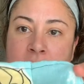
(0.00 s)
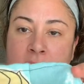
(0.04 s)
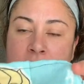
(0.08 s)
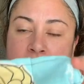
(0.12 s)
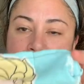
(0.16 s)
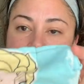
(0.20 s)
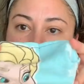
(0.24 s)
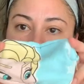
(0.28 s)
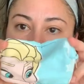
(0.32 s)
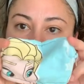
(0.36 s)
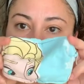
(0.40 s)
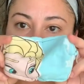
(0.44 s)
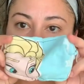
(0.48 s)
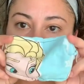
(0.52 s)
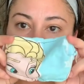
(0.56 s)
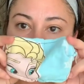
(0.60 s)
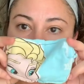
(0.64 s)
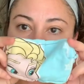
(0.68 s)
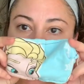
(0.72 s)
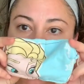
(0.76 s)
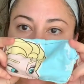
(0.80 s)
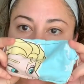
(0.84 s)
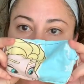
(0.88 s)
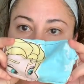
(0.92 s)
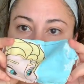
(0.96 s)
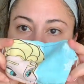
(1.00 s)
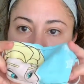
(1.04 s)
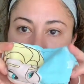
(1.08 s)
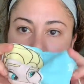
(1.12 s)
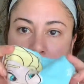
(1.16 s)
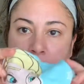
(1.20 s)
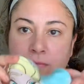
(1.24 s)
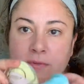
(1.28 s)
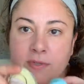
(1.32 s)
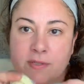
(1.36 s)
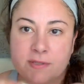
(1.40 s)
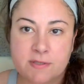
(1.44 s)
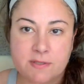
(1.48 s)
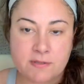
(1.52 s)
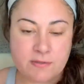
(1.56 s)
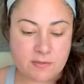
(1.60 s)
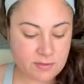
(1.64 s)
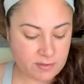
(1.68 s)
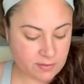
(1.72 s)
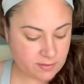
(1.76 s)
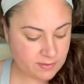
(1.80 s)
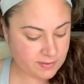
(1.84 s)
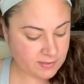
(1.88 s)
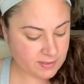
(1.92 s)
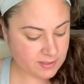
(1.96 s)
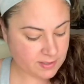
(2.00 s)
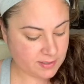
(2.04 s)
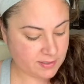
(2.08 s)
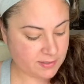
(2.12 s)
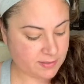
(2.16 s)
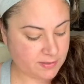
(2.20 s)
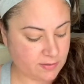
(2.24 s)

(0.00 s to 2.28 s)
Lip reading: so that's for her. This is her size.